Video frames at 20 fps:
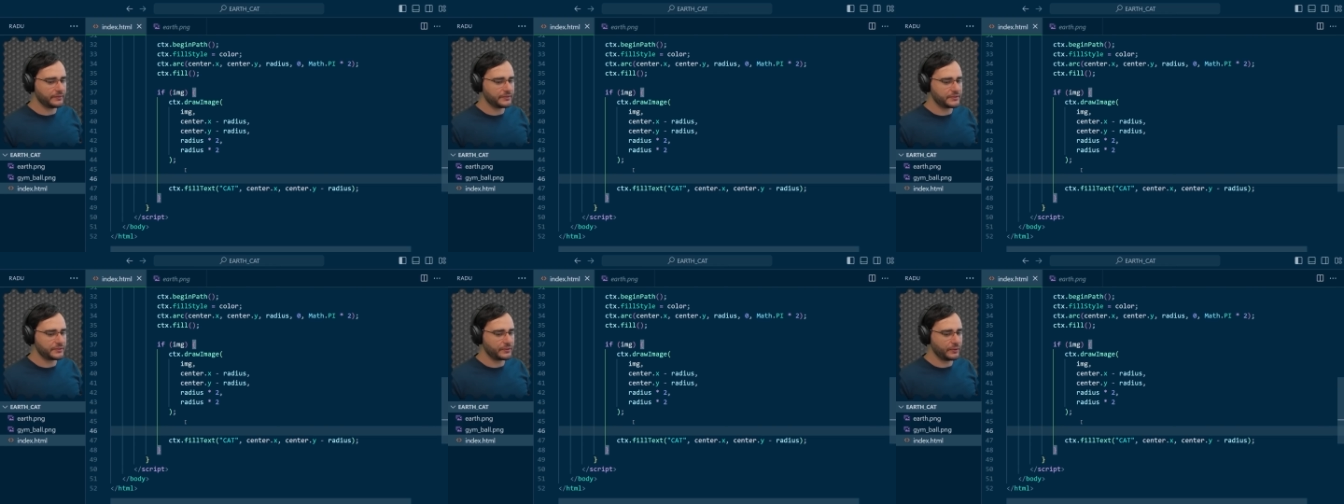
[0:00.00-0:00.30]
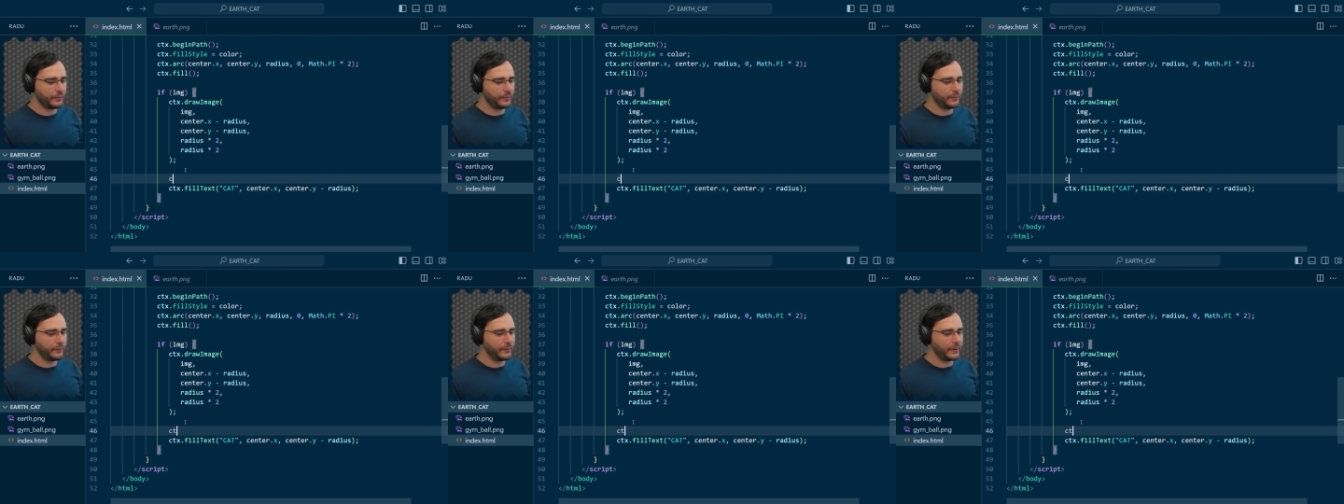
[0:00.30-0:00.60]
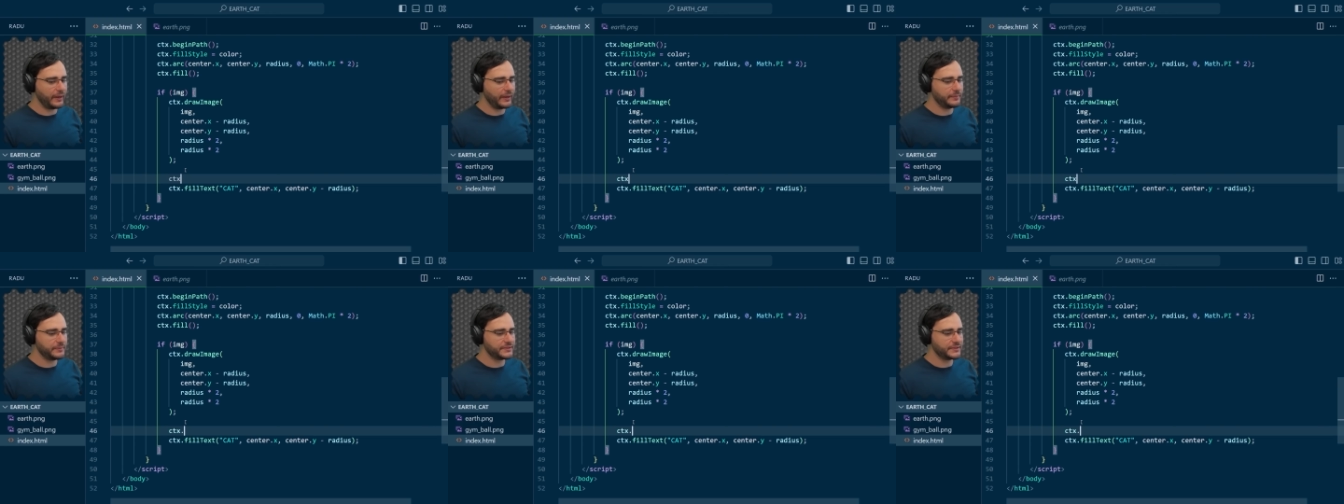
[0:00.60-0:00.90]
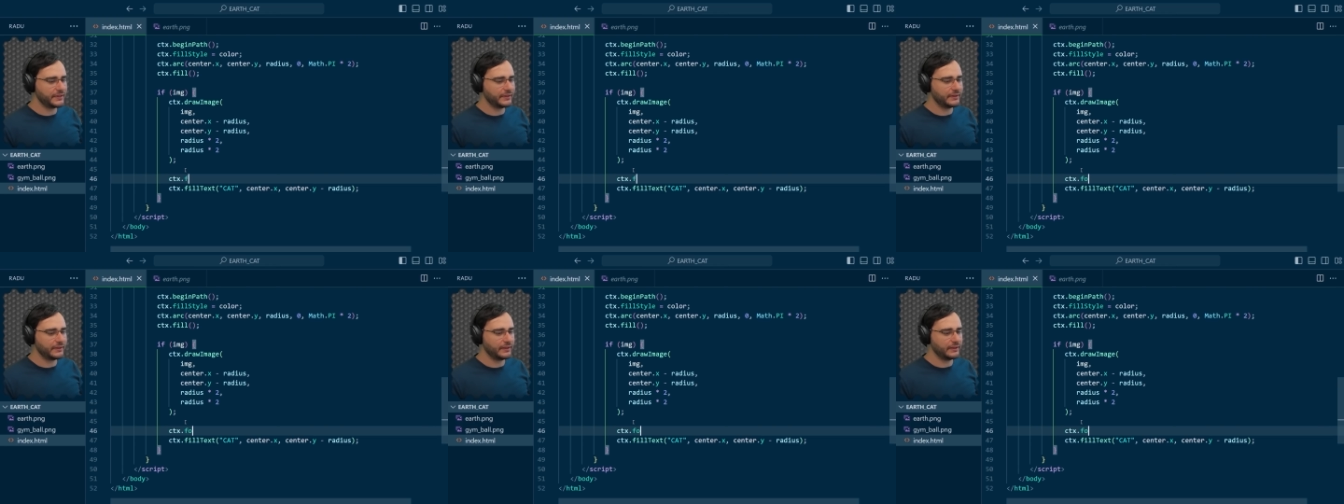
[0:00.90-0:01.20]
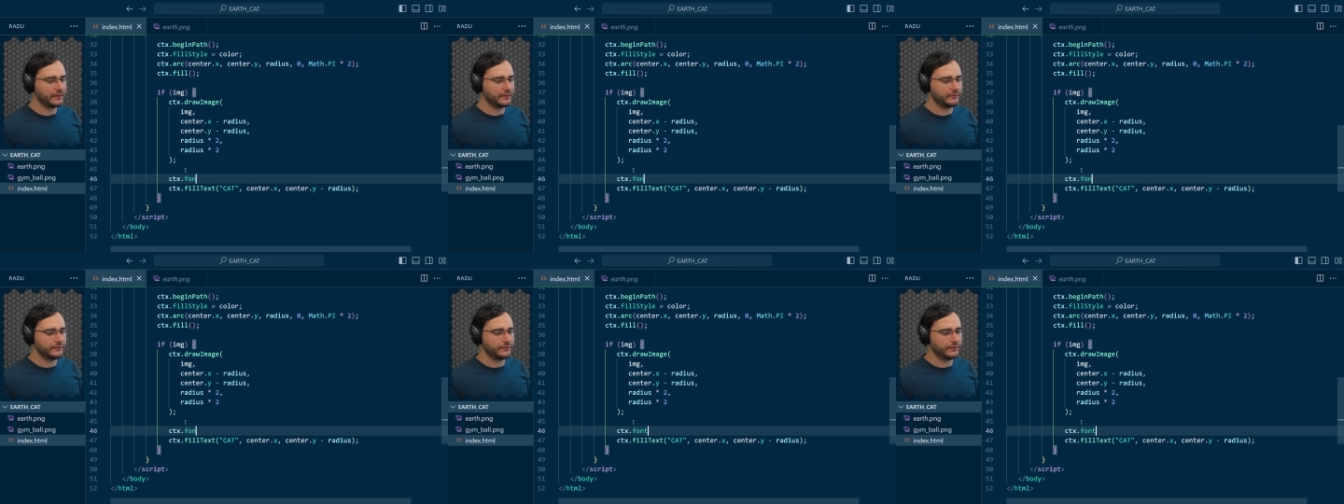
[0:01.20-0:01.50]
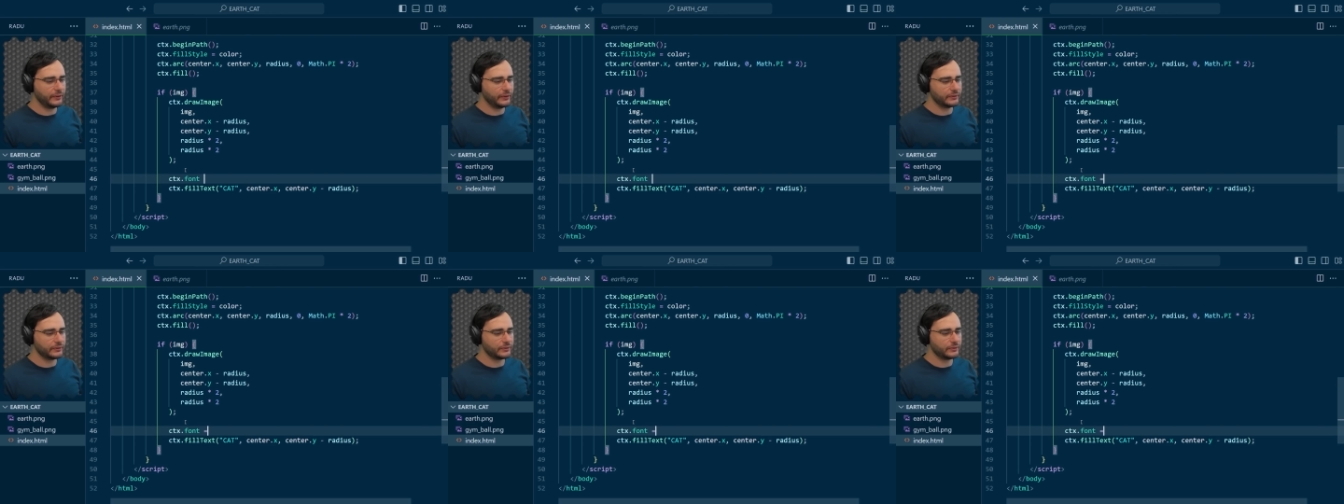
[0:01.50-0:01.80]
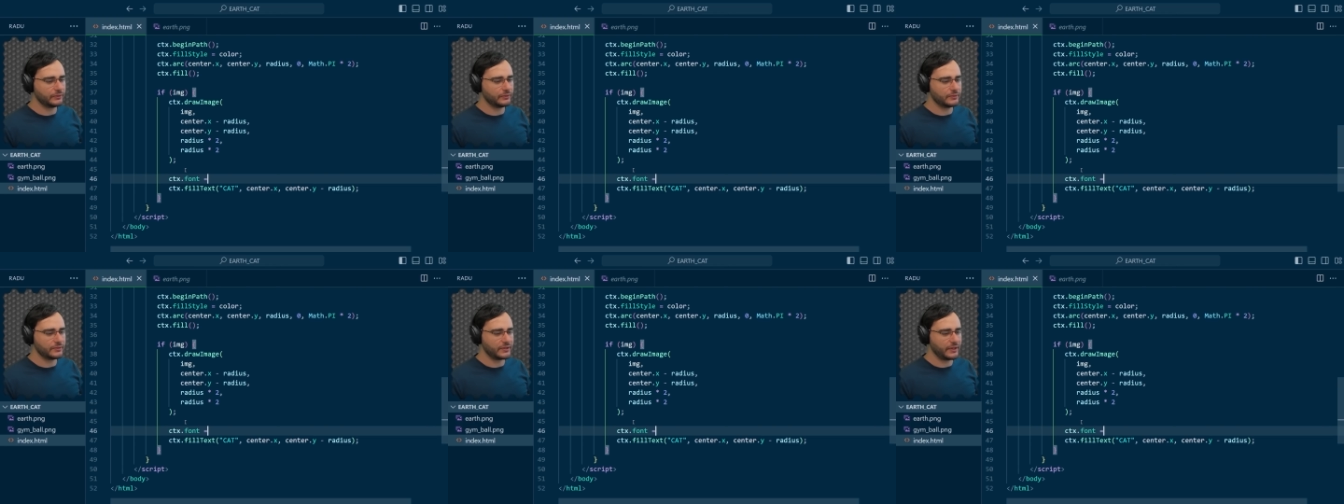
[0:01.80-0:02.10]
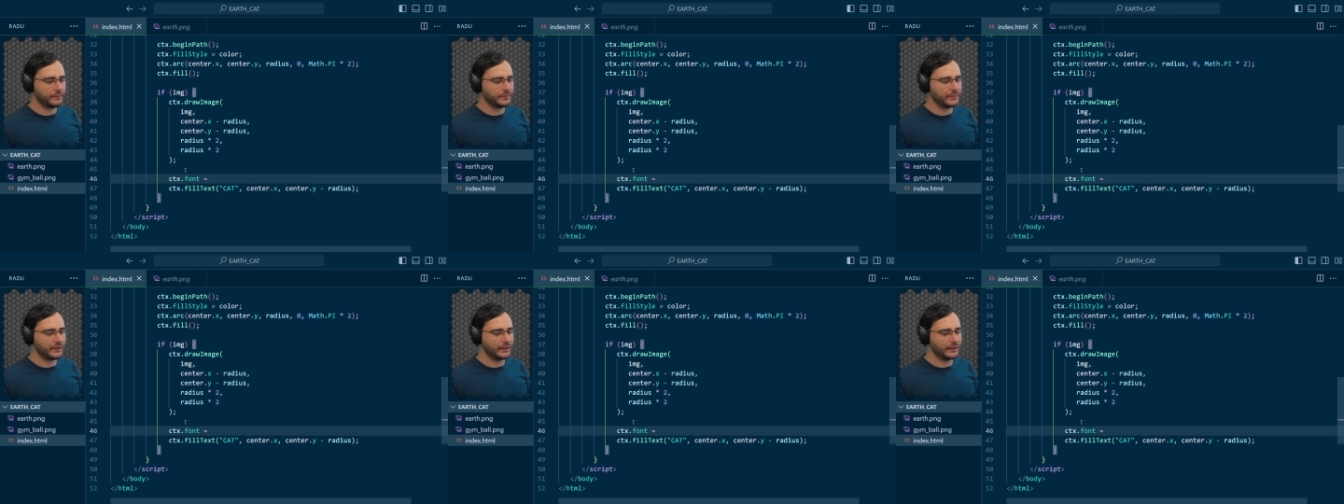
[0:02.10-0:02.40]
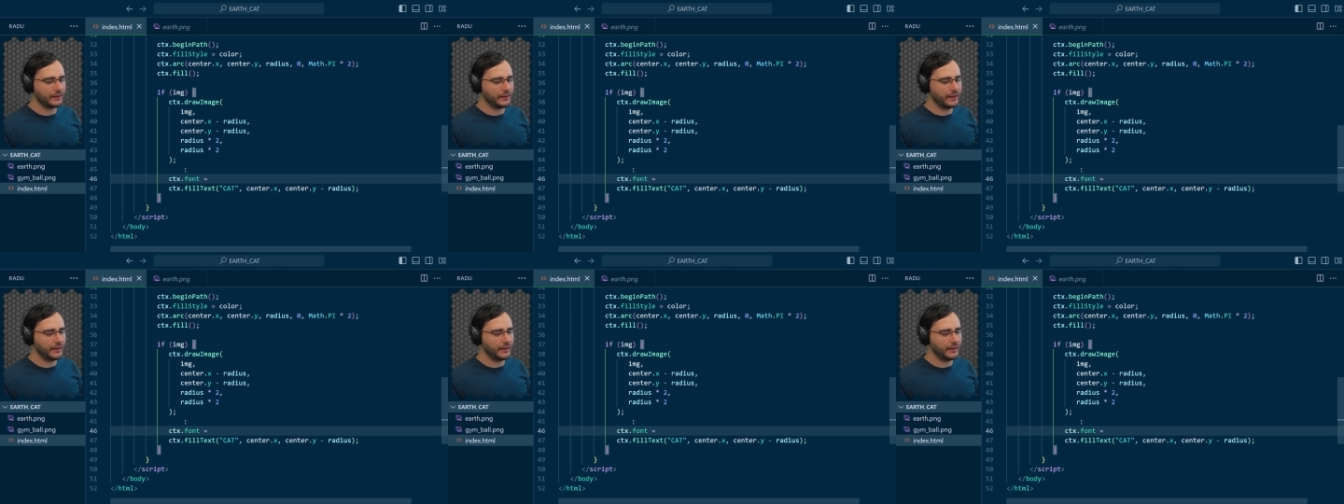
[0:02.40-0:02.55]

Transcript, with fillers: So I'm setting the font to something